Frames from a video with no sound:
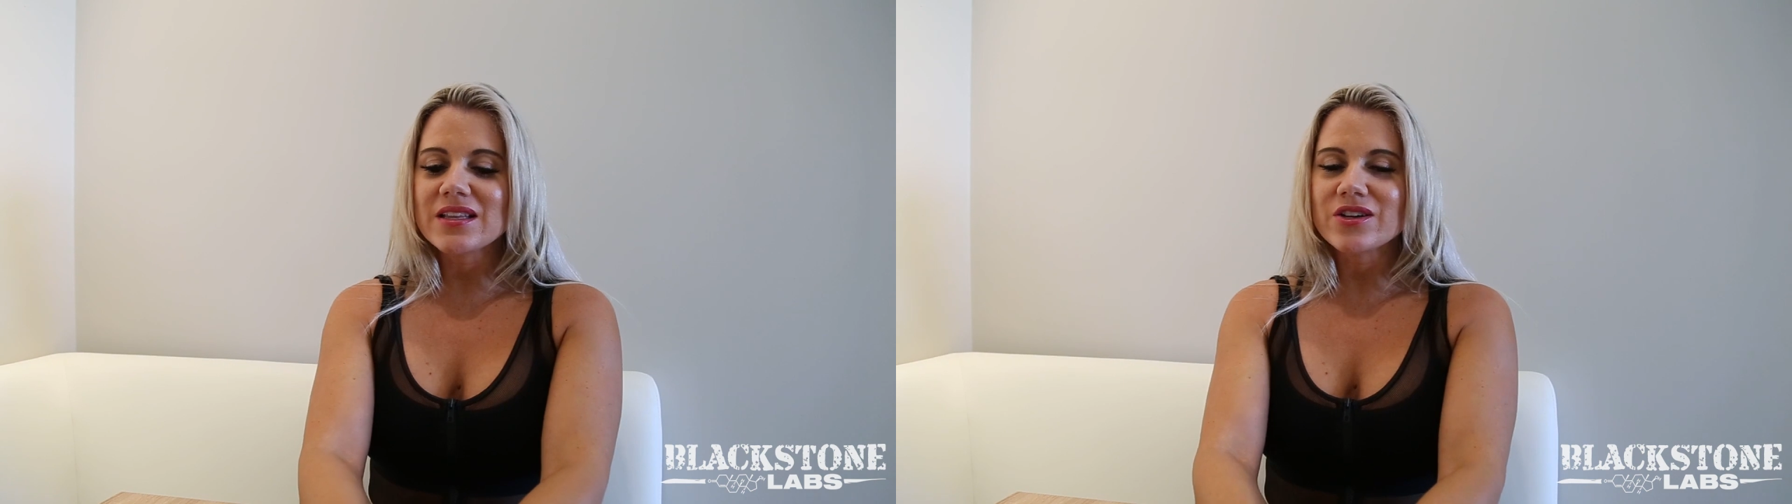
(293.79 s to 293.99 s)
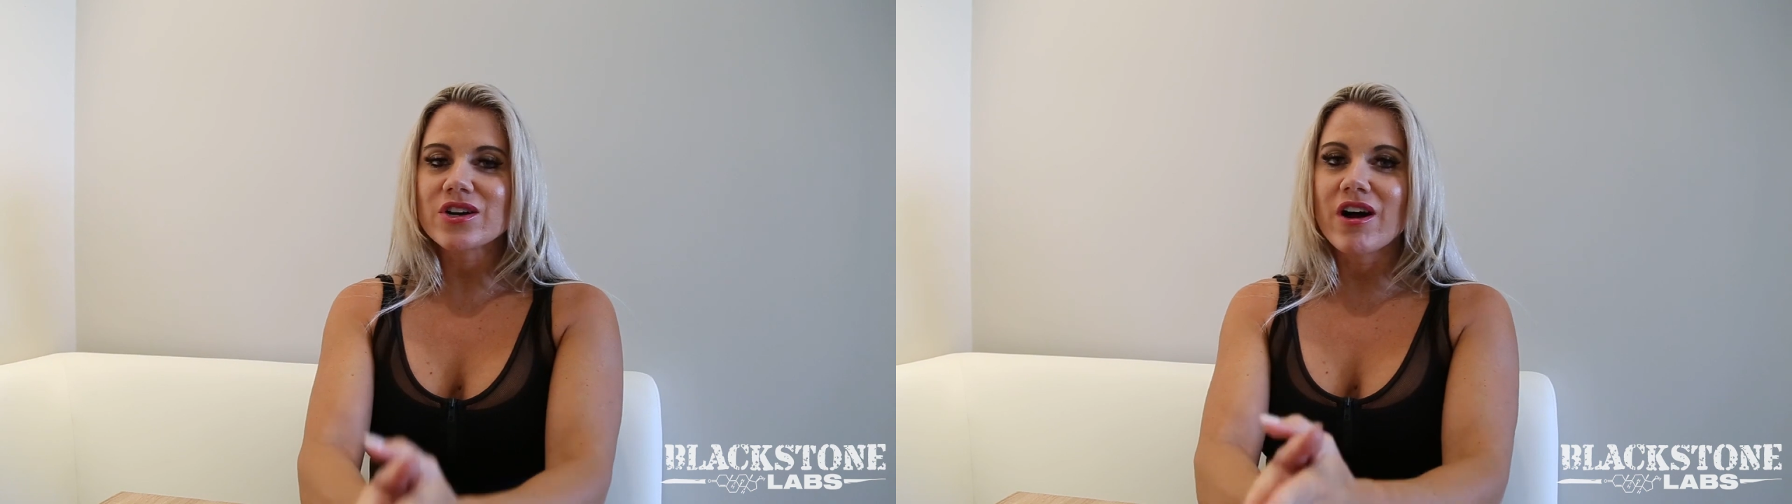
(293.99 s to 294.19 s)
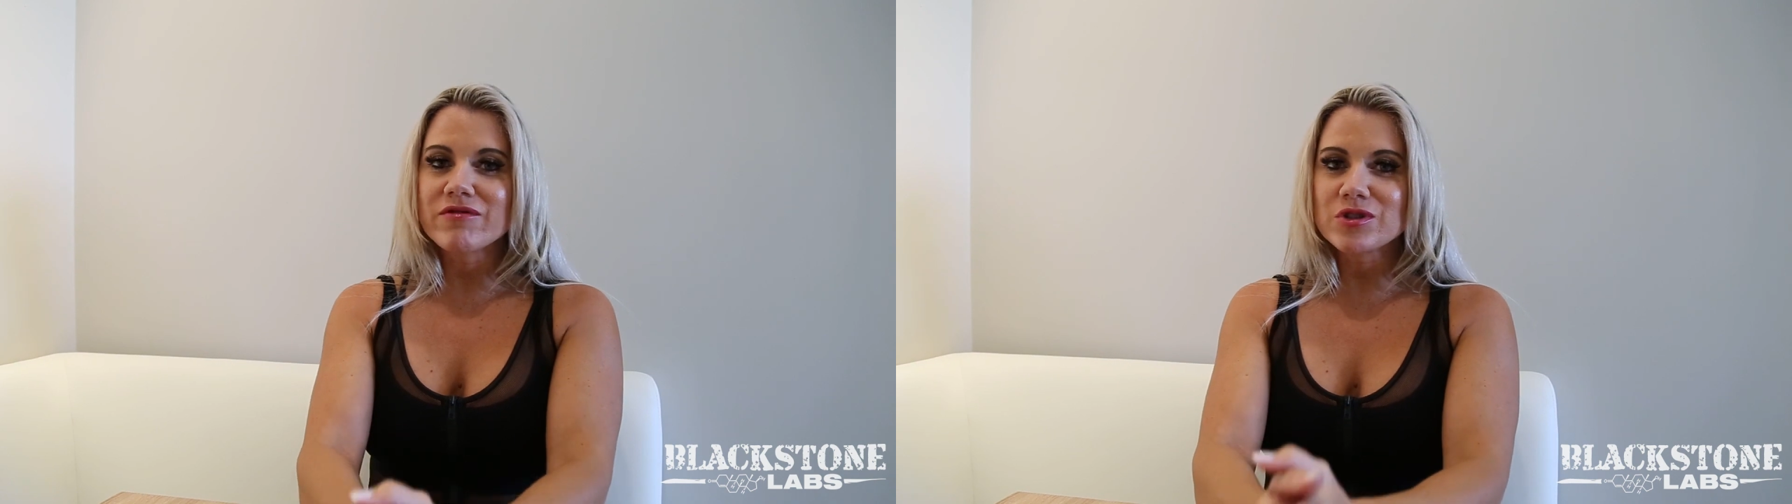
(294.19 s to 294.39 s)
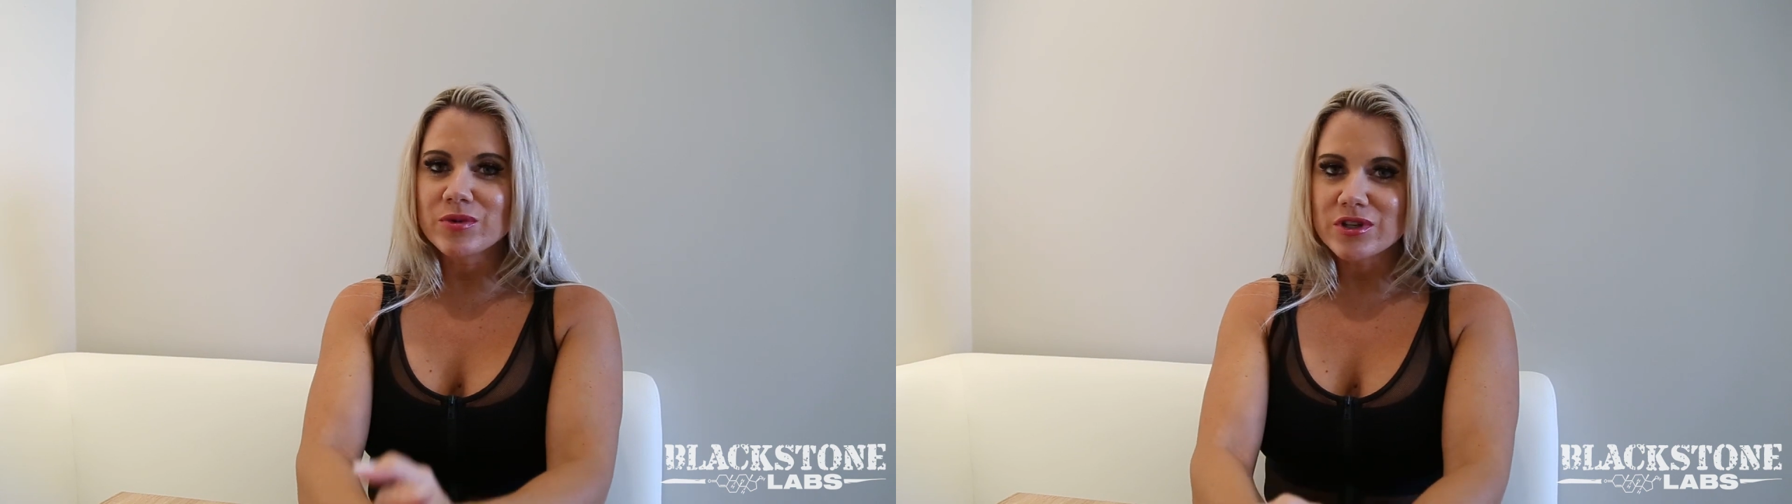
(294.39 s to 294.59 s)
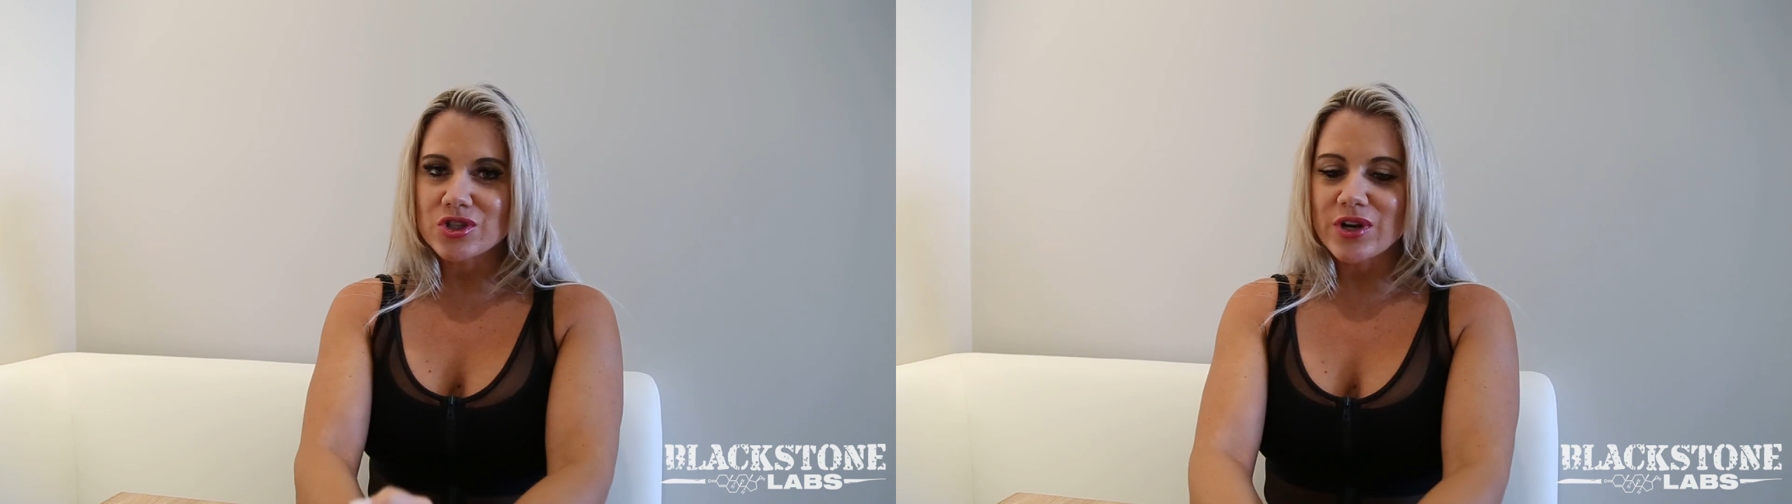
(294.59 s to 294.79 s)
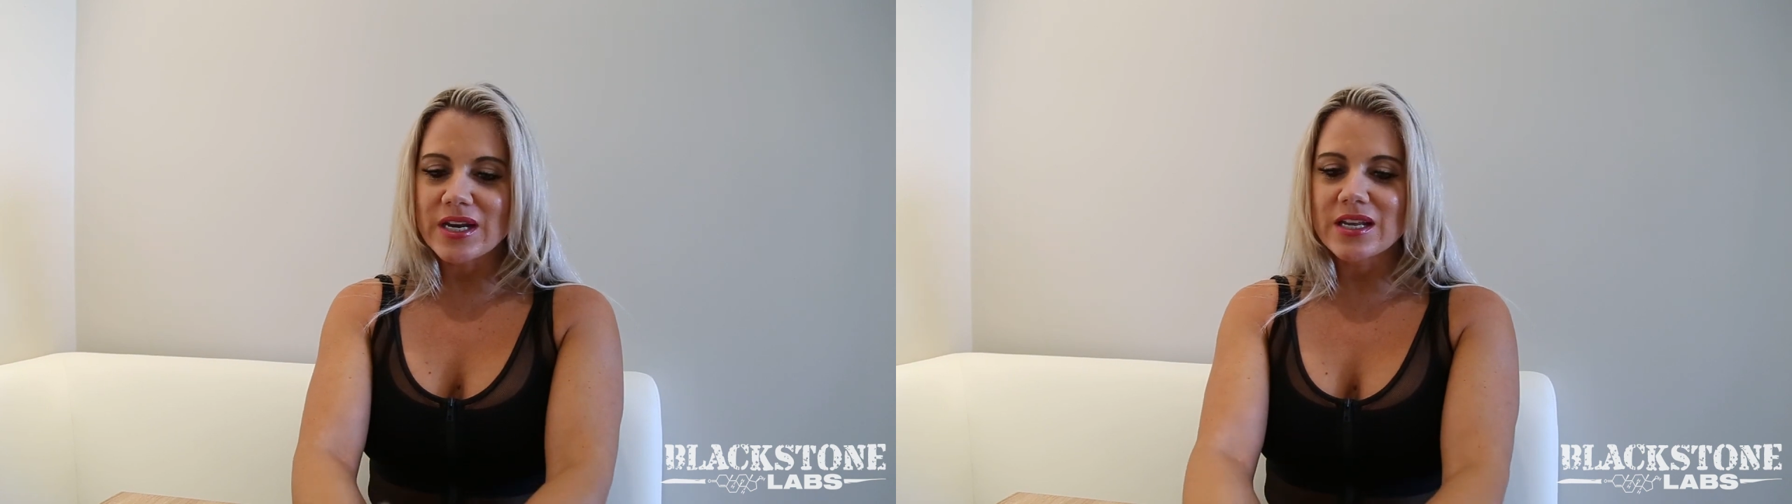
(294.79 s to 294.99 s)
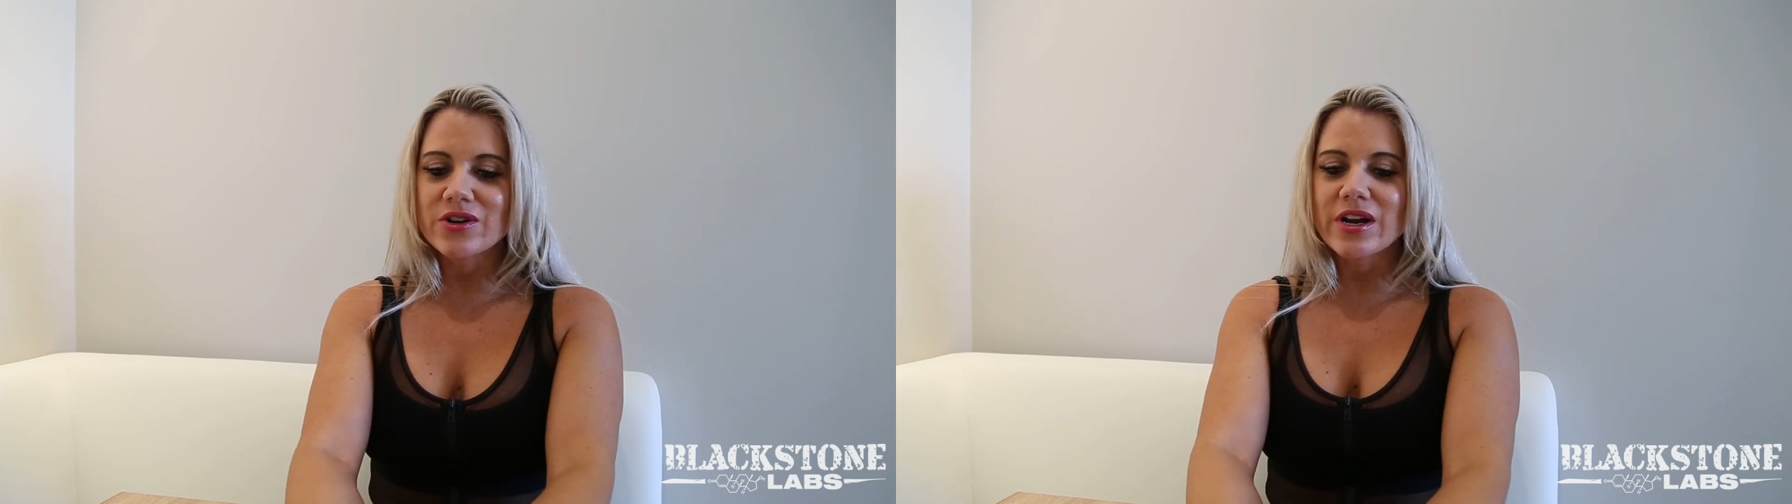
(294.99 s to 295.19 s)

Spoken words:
that they're comfortable to train in,